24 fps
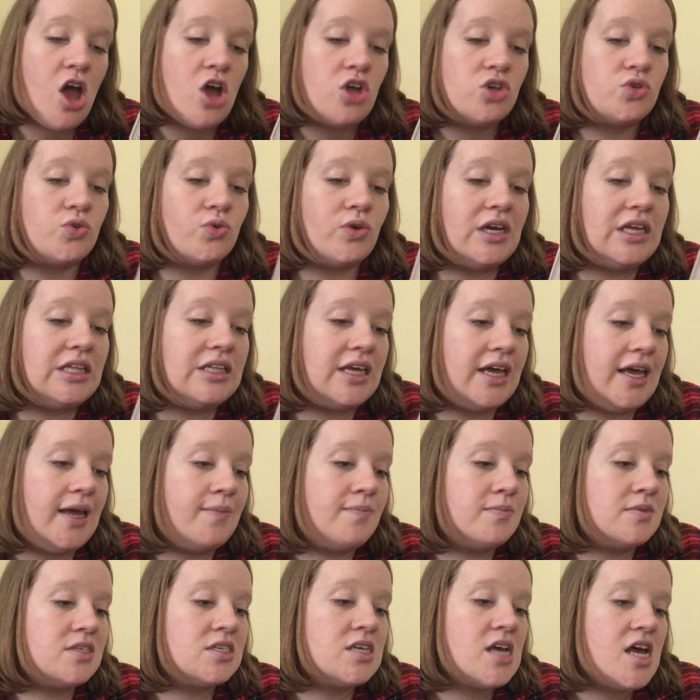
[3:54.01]
Tree
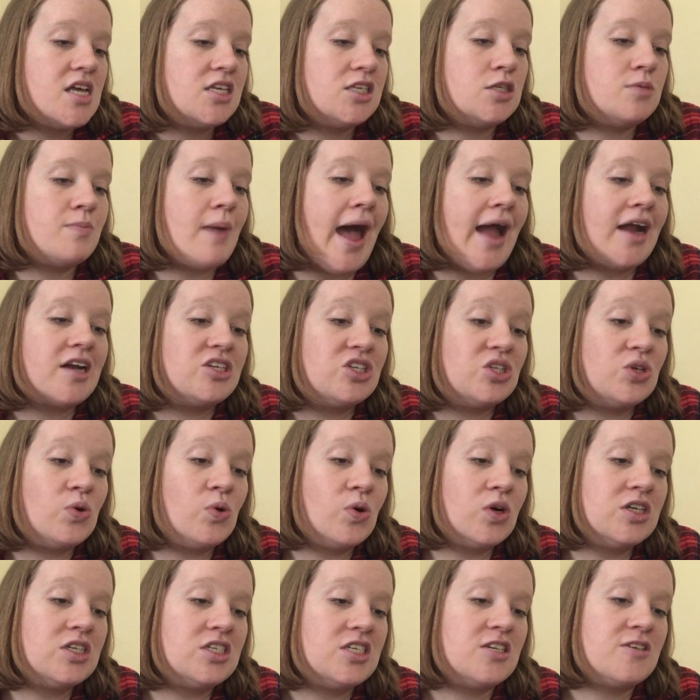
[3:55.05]
limbs smacked the
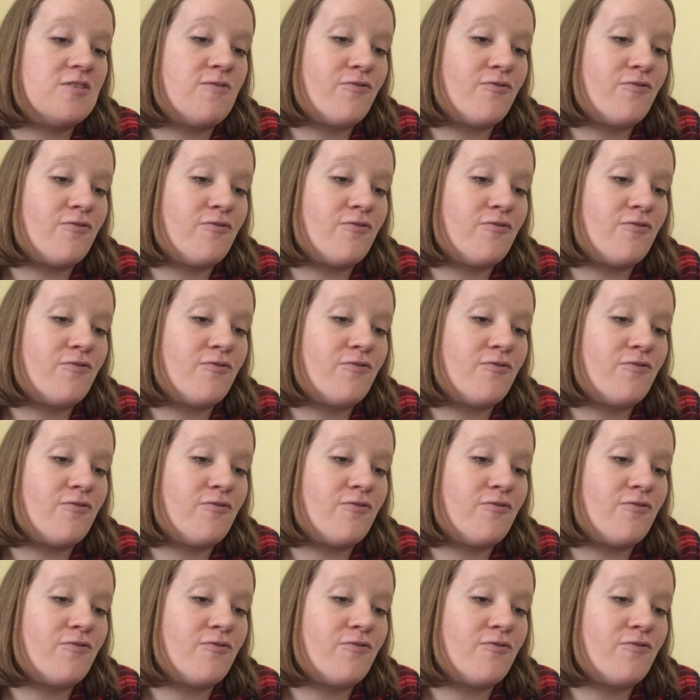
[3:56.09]
horses,